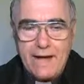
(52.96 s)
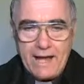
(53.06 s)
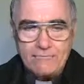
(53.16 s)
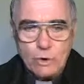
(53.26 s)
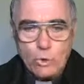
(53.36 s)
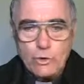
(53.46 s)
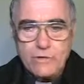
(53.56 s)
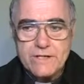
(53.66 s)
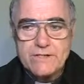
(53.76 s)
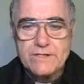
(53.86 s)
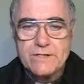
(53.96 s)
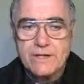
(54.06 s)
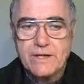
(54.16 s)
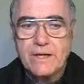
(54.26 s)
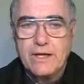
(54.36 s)
I have told you this,
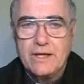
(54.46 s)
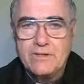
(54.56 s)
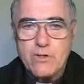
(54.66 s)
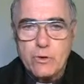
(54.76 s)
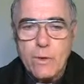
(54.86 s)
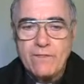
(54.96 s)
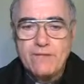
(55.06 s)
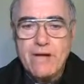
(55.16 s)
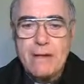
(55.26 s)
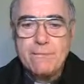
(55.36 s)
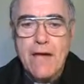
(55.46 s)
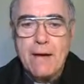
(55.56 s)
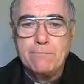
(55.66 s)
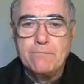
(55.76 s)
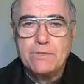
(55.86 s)
so that when the time
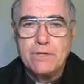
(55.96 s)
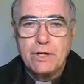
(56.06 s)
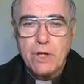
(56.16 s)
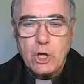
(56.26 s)
comes,